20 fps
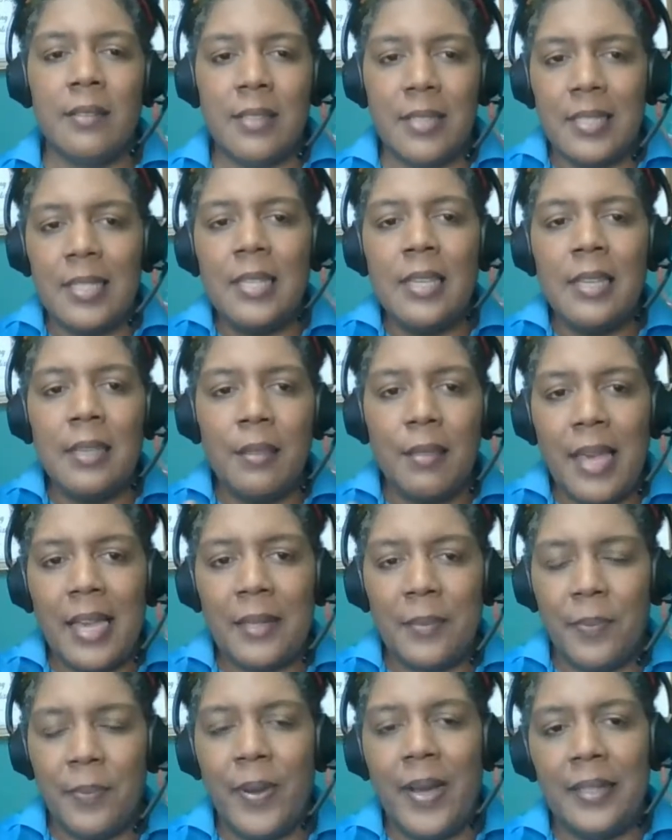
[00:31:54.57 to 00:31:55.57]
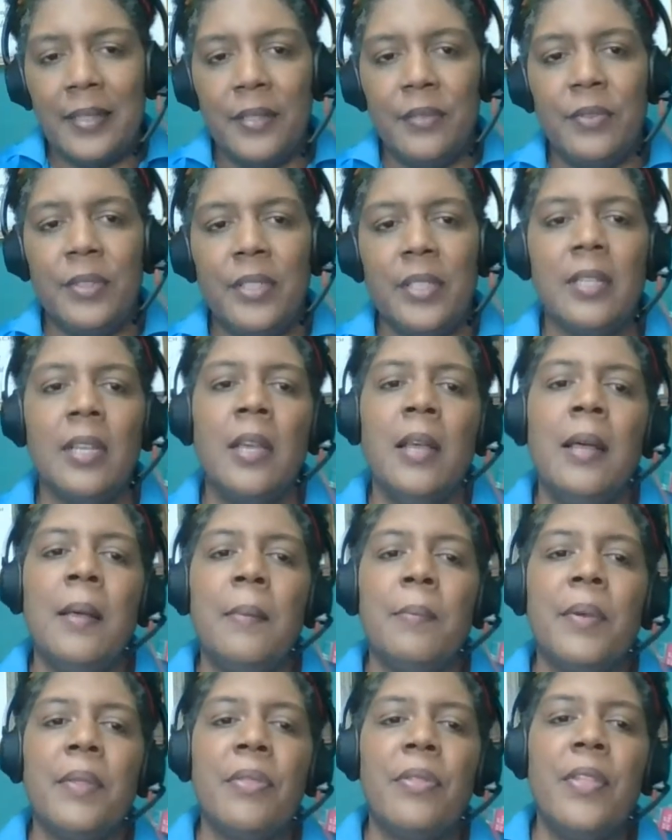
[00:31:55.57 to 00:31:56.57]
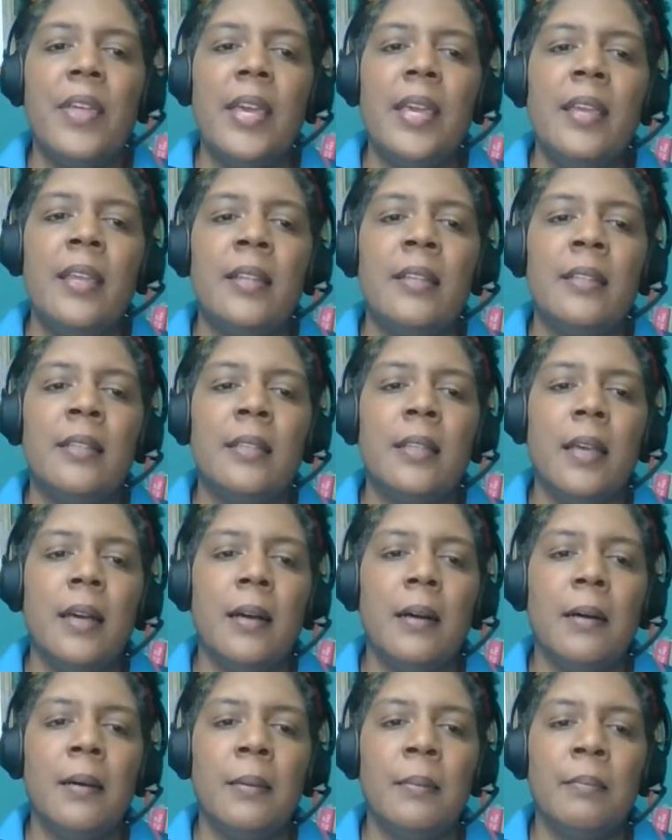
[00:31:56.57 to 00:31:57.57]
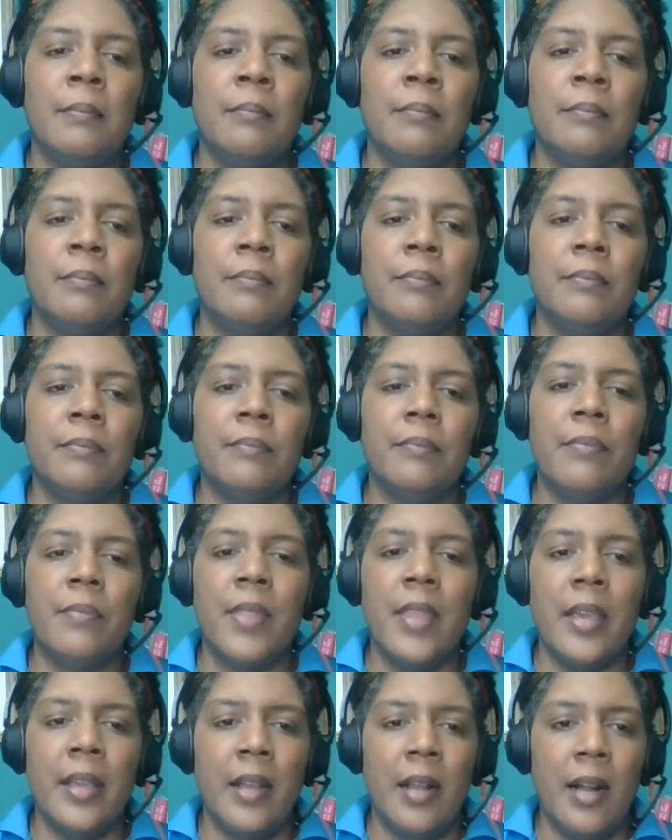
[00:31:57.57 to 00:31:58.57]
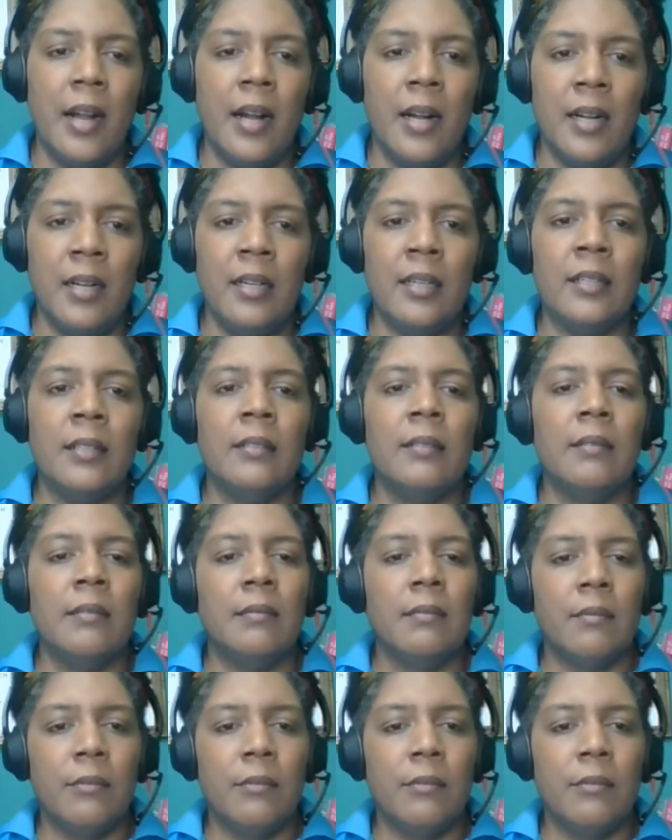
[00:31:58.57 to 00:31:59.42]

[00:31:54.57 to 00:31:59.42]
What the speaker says: see that part of it, but then there are